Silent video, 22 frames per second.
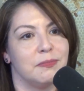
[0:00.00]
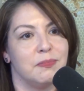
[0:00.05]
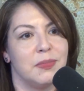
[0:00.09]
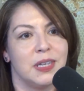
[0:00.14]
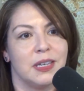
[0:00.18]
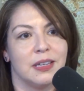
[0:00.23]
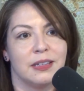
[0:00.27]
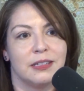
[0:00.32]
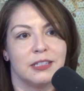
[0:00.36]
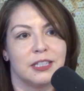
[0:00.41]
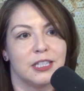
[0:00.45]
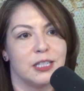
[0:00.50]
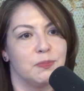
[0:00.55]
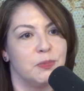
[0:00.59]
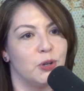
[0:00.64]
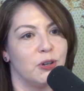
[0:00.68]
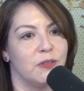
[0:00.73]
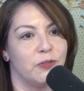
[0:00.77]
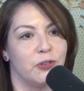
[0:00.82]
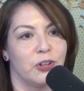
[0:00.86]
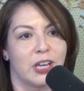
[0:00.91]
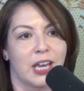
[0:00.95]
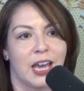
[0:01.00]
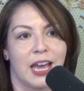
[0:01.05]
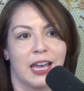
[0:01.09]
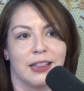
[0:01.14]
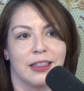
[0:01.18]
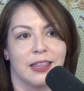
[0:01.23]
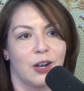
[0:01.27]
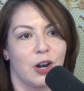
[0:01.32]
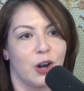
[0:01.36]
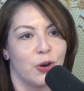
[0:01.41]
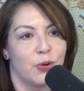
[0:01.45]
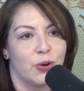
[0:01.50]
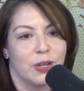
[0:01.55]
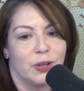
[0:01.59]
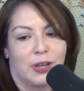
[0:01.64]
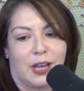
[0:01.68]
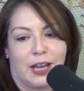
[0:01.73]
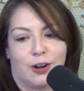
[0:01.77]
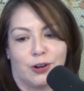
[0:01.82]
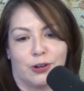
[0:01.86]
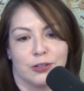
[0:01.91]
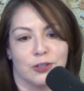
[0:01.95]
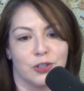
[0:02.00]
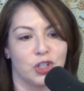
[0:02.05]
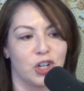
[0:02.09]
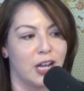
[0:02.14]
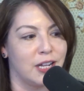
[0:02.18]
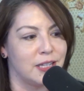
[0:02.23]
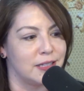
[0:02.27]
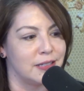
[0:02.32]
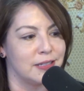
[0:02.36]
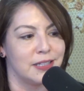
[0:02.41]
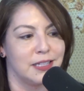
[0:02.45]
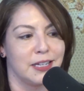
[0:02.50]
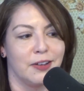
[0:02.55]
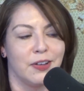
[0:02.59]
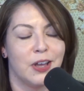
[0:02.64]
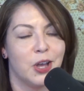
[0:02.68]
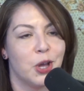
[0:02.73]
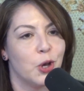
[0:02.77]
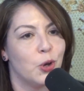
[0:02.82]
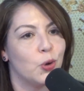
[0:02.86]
Mia is this beautiful cat that already had her shots and stuff.